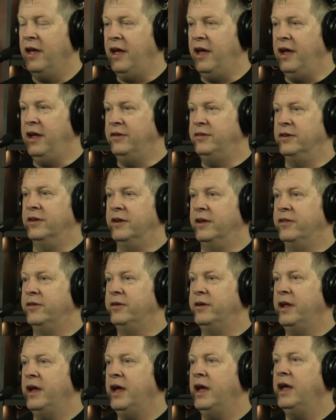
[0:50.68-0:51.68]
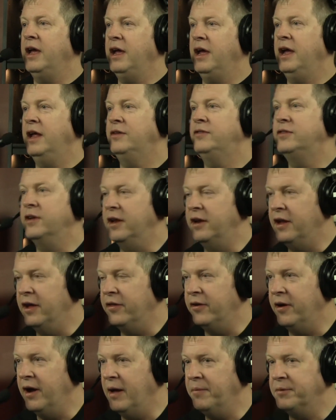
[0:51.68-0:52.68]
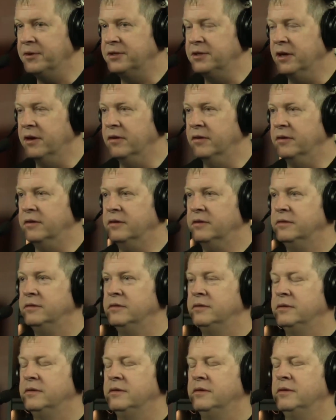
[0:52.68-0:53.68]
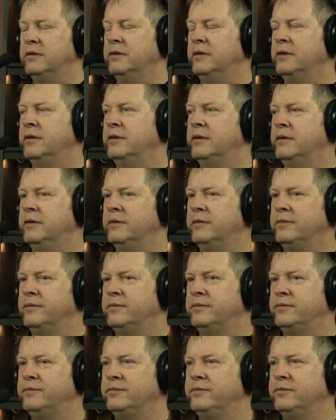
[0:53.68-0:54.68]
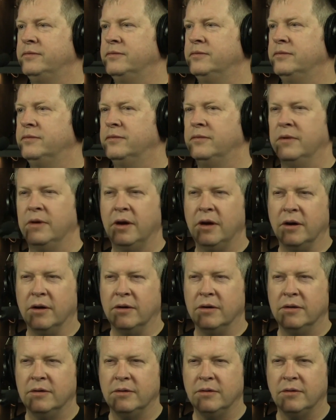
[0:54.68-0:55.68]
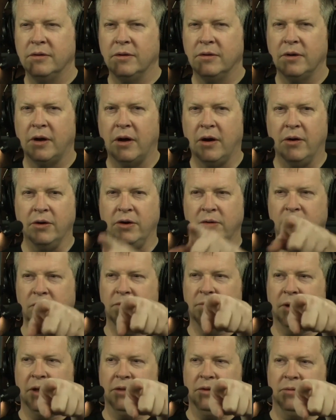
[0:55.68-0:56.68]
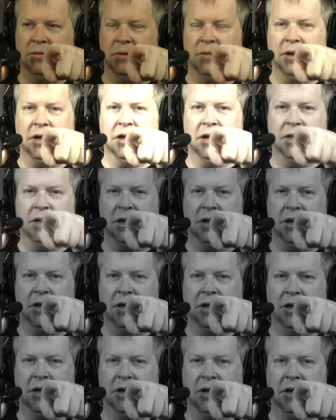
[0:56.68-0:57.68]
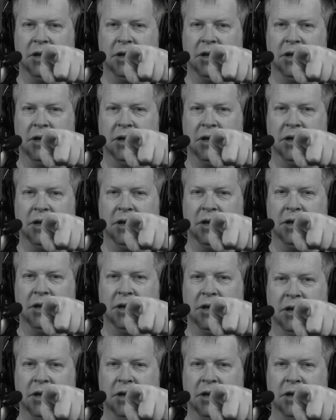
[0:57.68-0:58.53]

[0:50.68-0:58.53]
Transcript: it's another day. It's another episode. Yeah, he's looking at the wrong camera. You... Oh. Oh, you moved my, you put my camera over here. Eh, cut. Go.